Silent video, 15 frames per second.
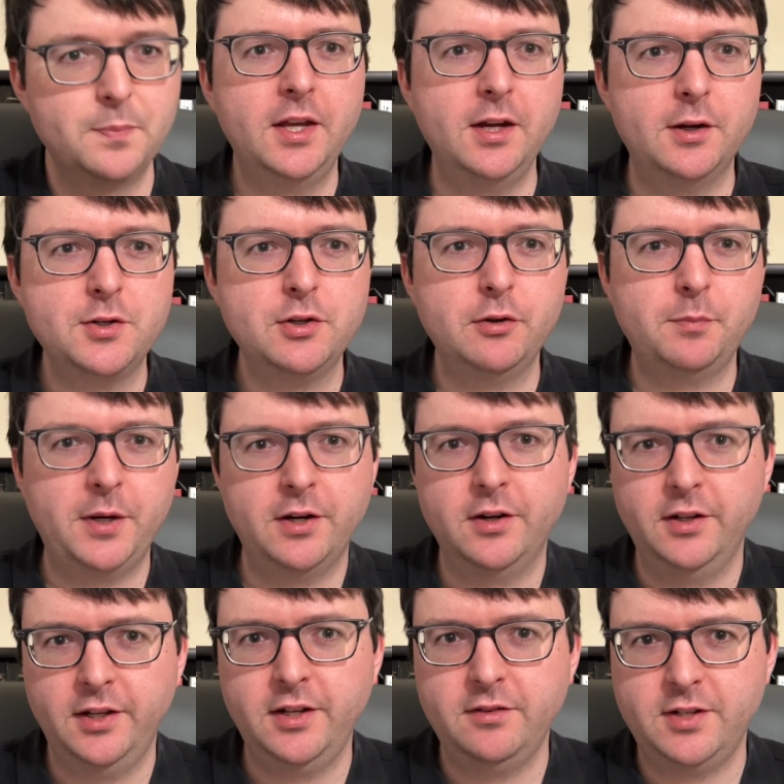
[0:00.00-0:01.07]
He also
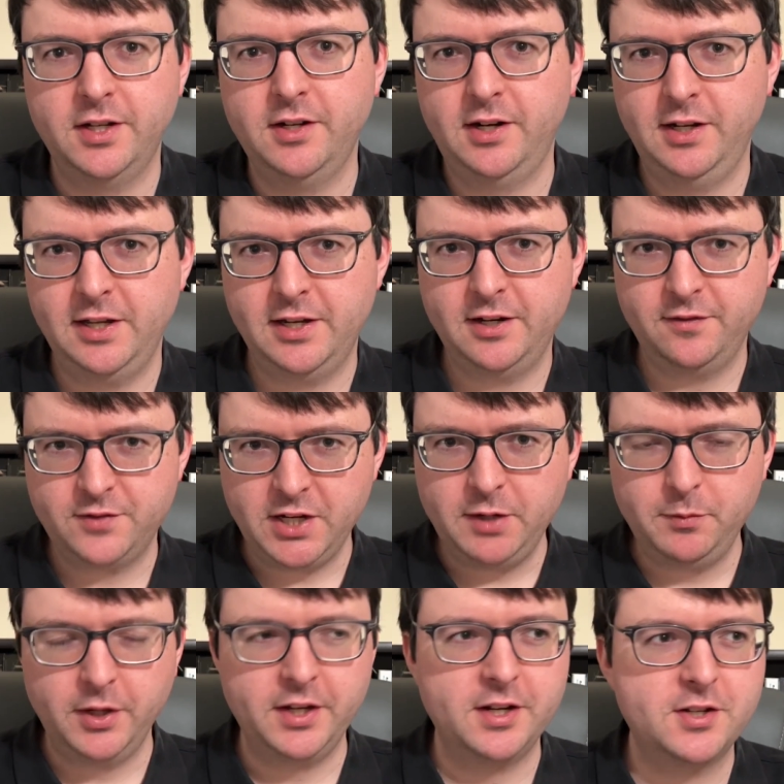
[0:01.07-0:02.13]
apparently did a lot of
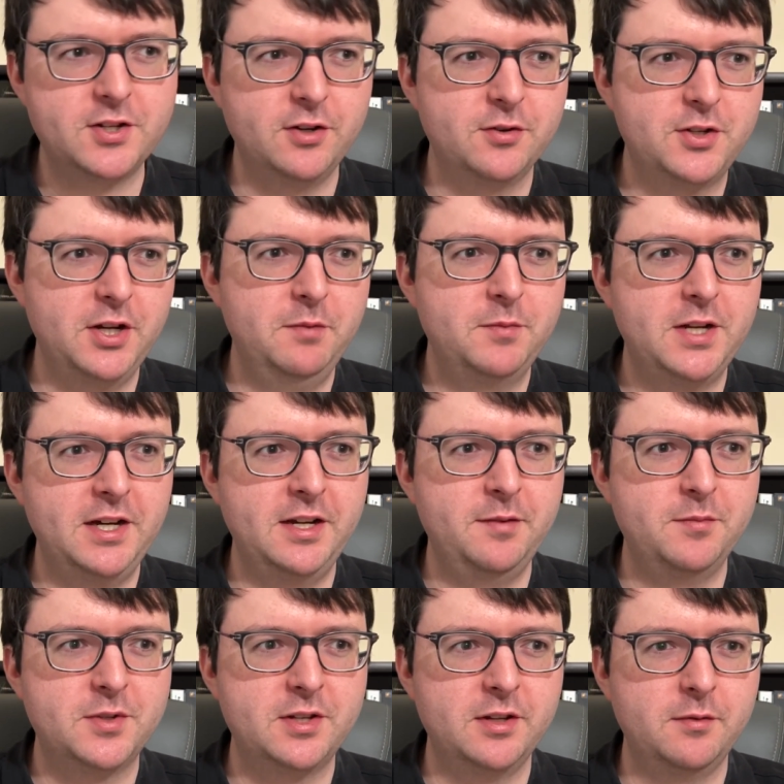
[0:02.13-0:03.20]
doubling, so
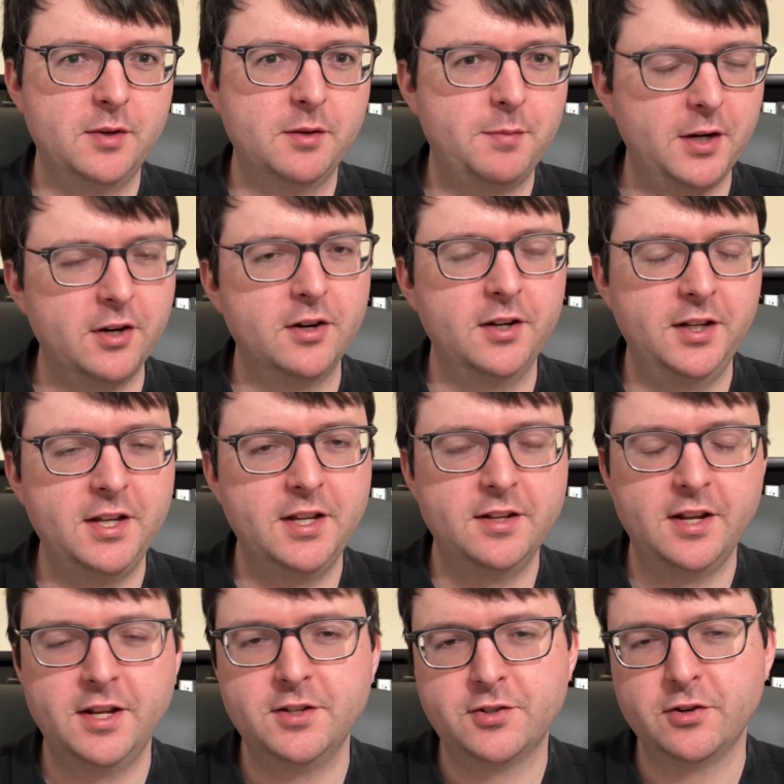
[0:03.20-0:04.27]
sometimes, apparently
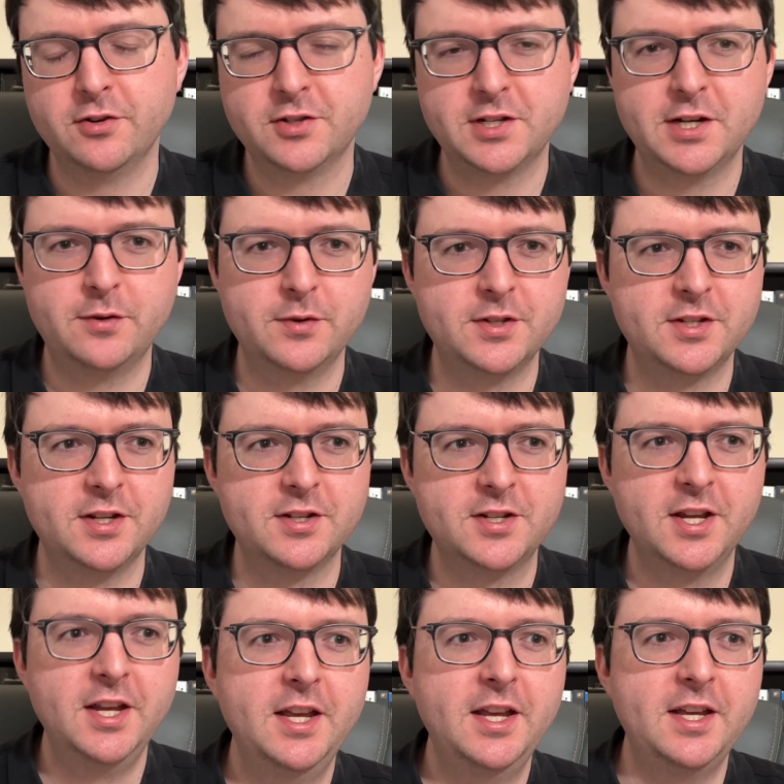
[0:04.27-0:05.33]
in certain sequences,
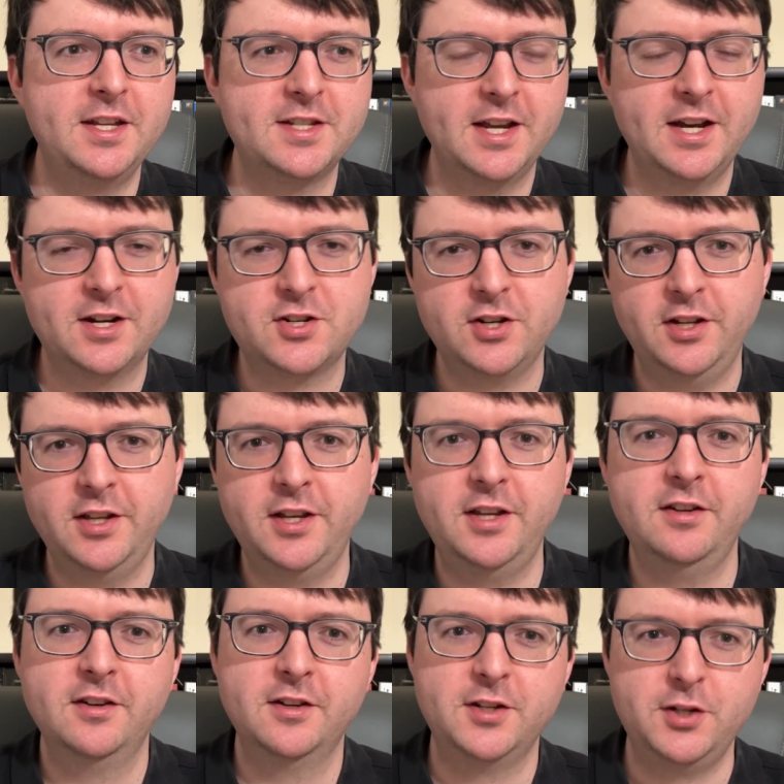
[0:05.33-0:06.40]
he's
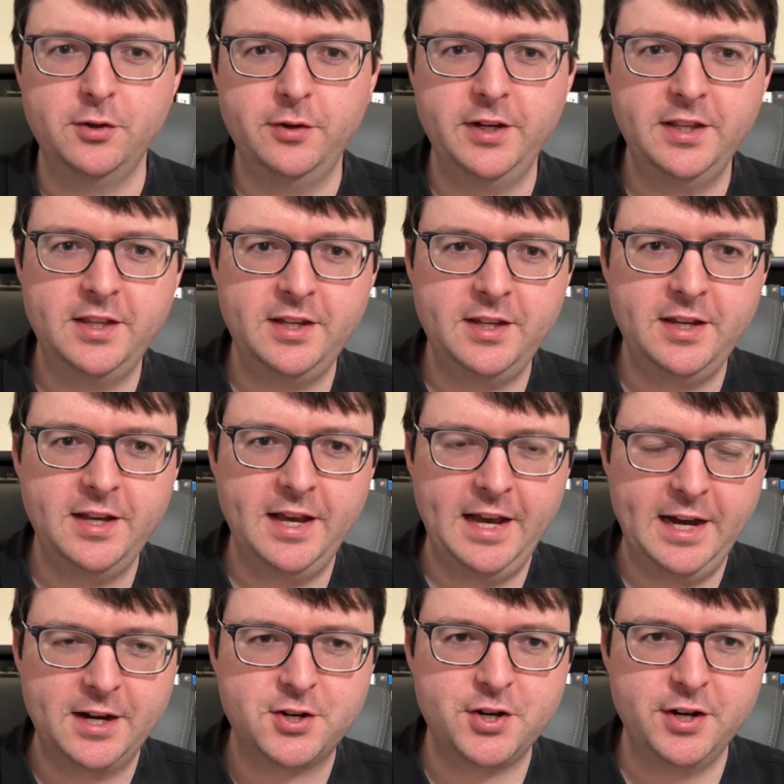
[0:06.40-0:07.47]
actually doing the
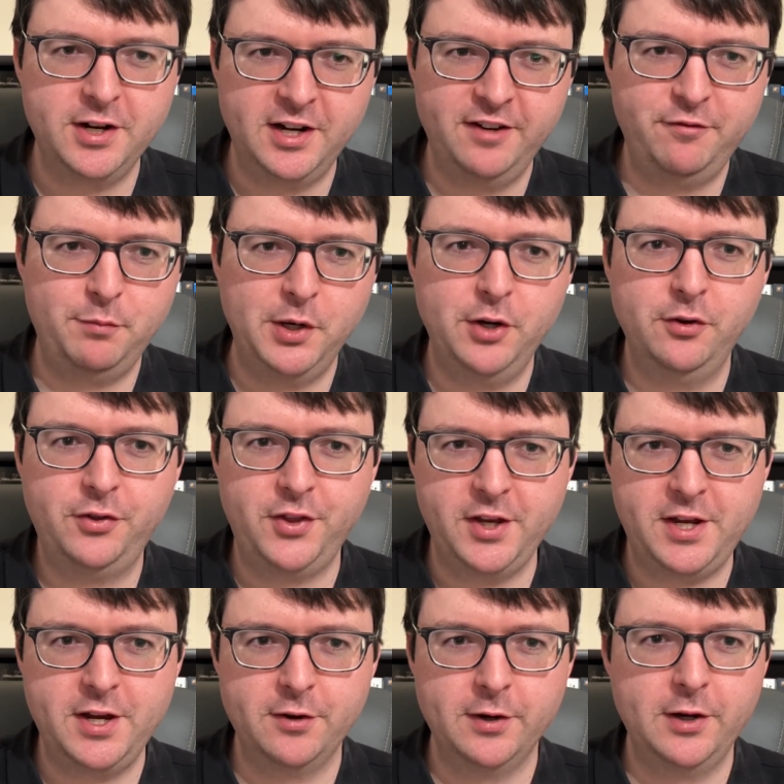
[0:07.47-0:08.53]
action of both the
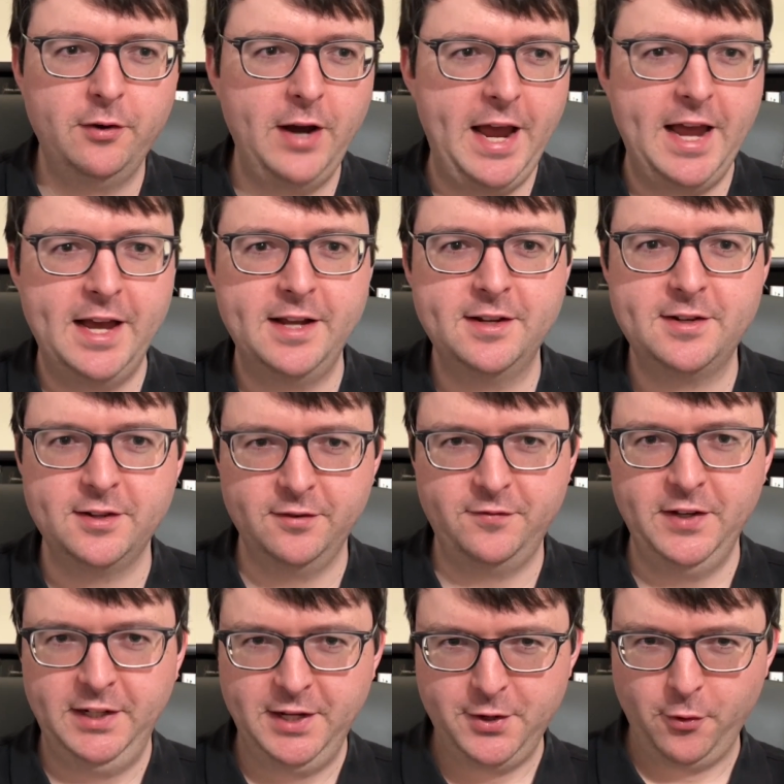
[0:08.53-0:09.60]
hero and the
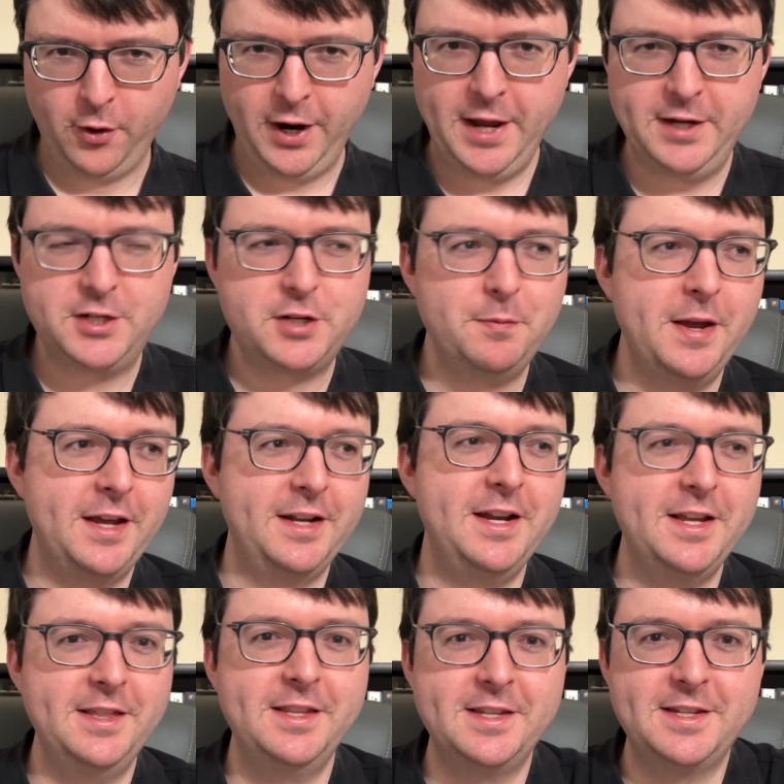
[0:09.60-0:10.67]
villain or henchman
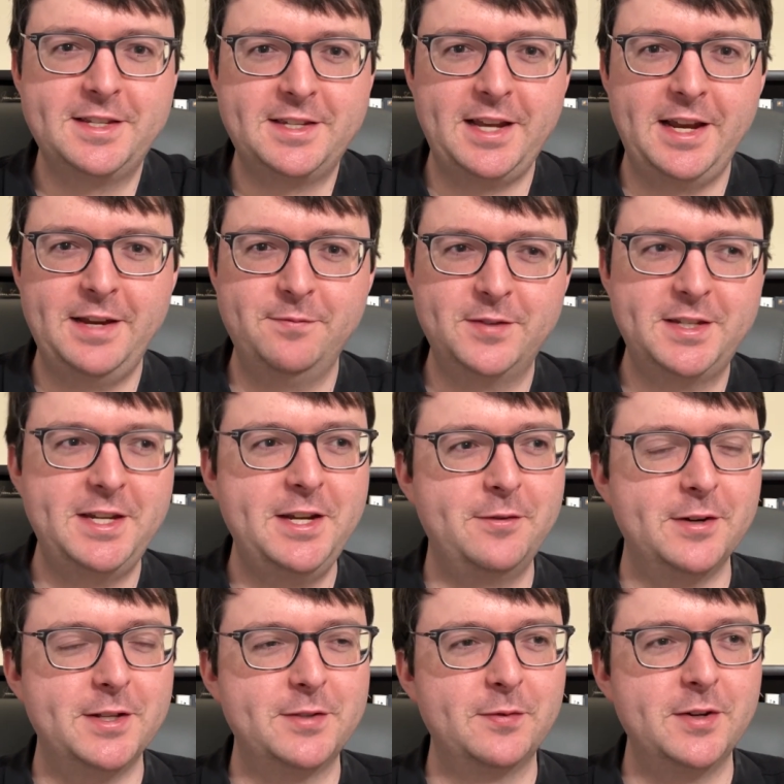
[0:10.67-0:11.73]
in the same
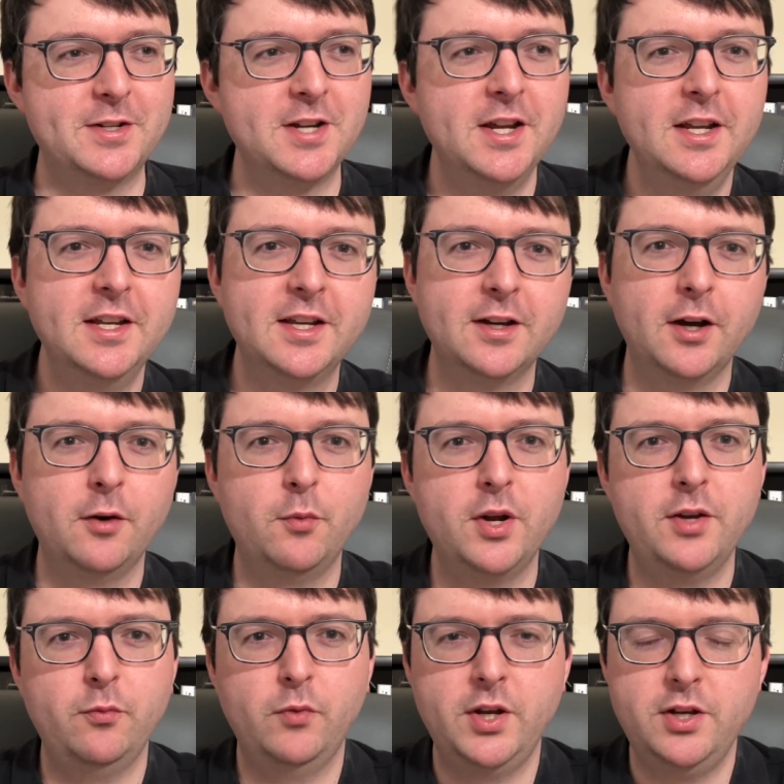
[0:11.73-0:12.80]
sequence, which
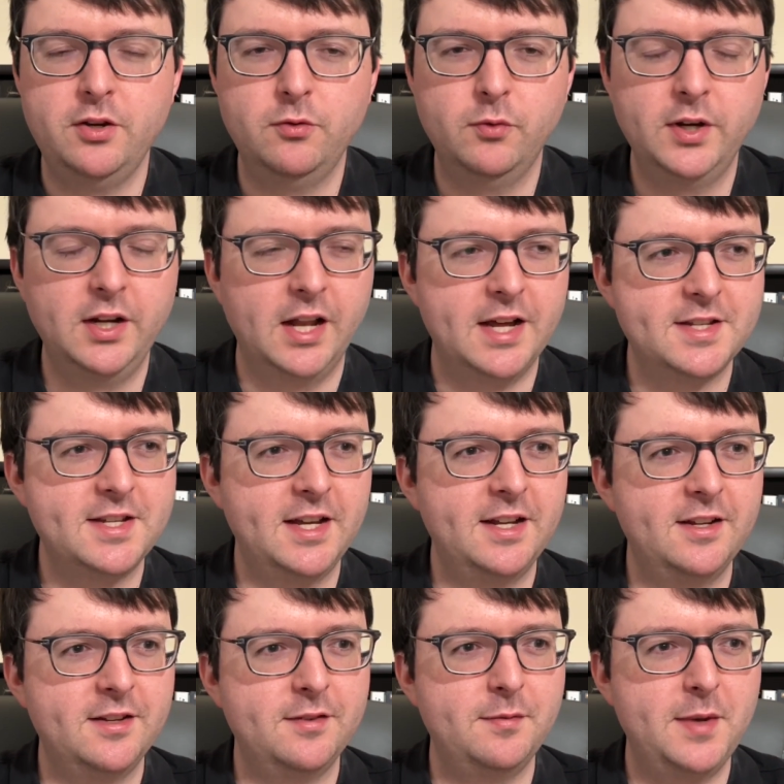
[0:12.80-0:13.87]
when you realize that,
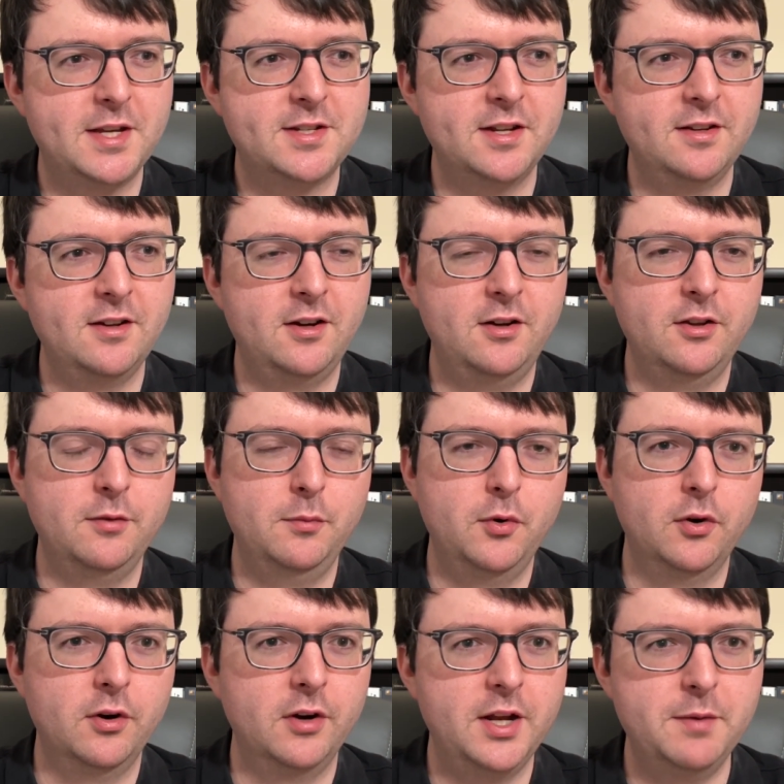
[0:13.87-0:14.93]
it makes it all the
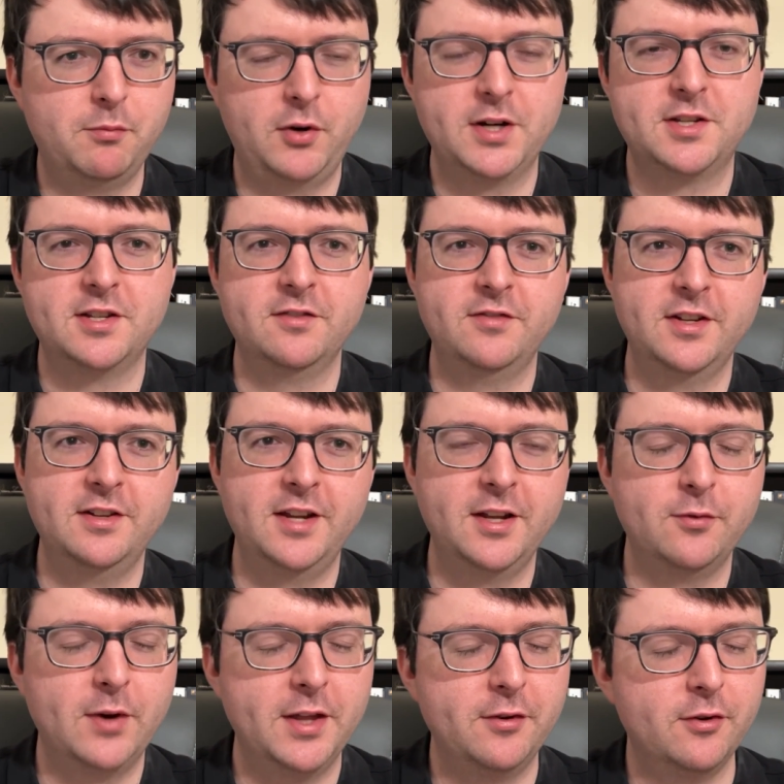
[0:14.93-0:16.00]
more impressive and
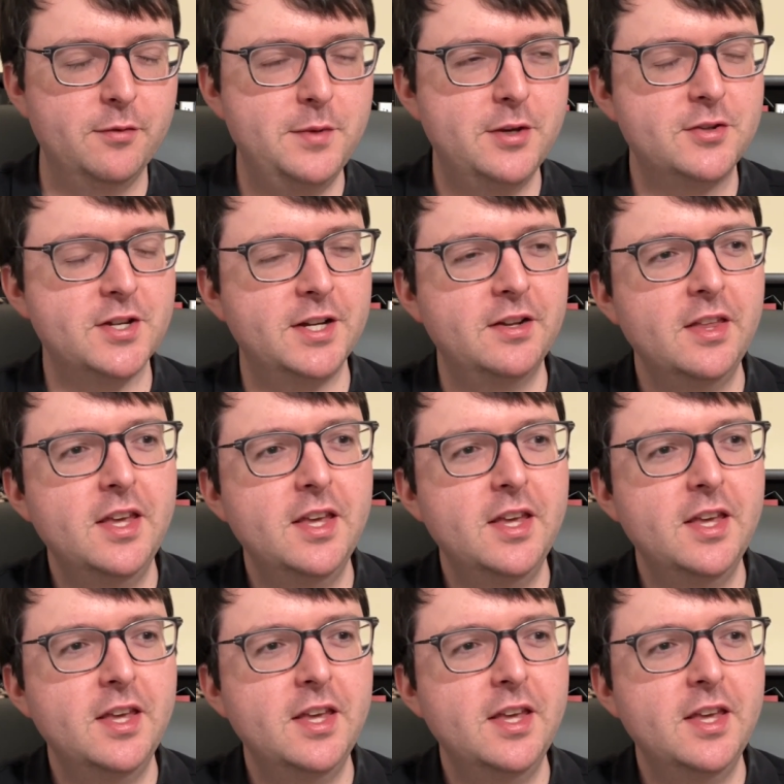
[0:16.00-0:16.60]
rather amusing.